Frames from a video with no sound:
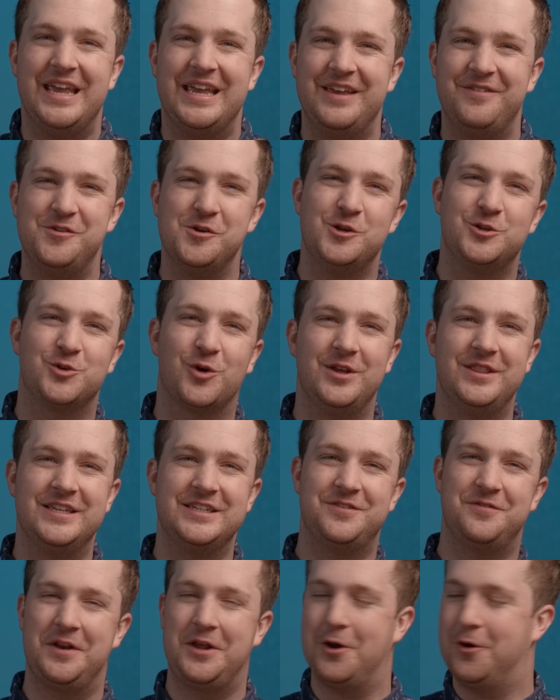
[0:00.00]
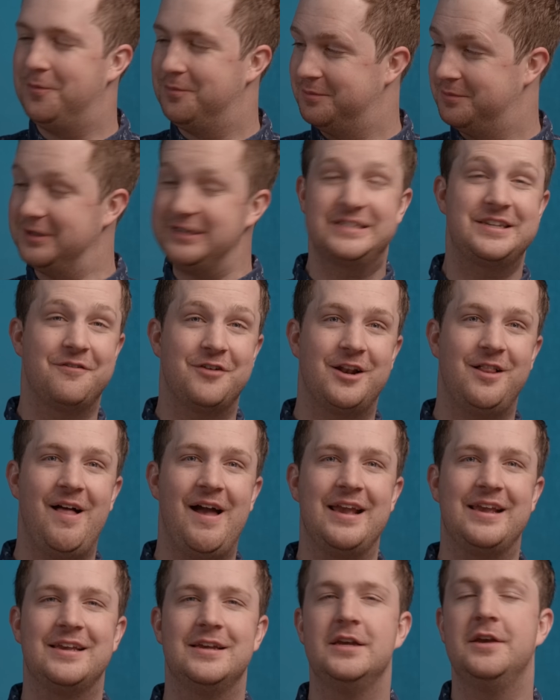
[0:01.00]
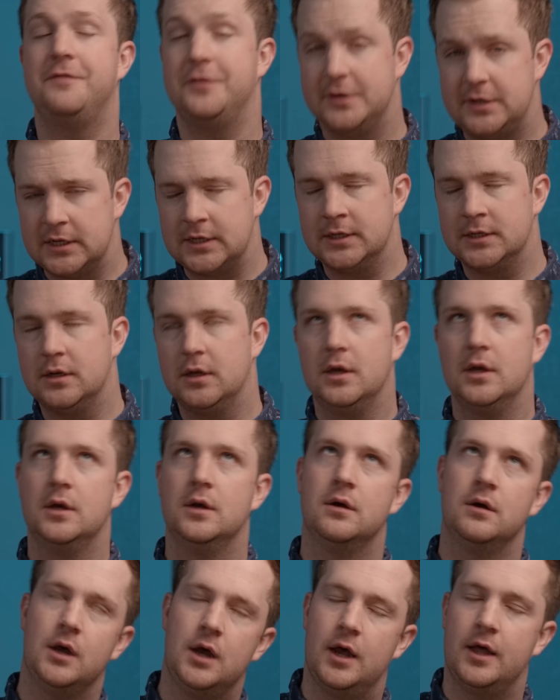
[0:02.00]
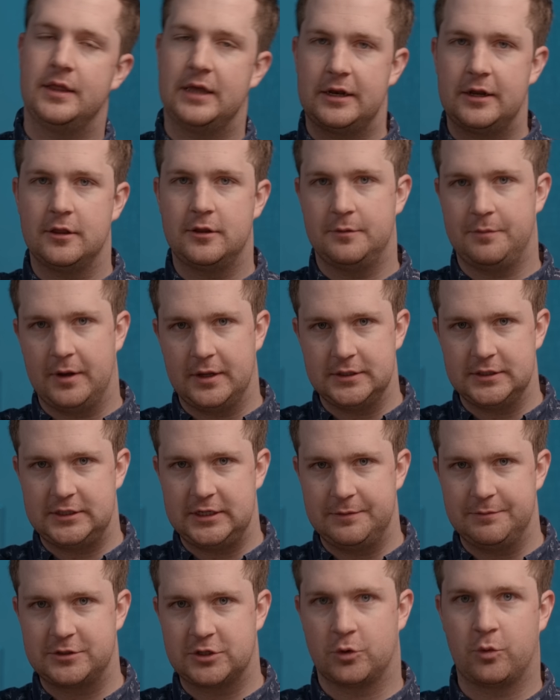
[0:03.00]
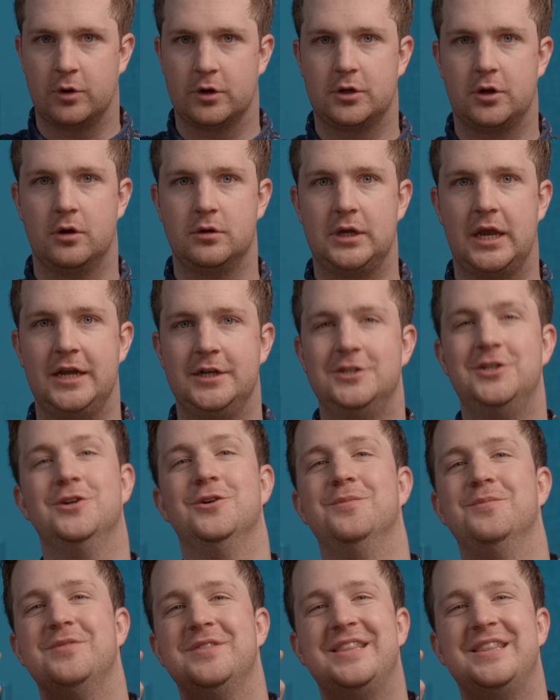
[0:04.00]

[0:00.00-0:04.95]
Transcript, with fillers: If you enjoyed this video, please give it a like. If you didn't, oh, that other button seems to work okay too.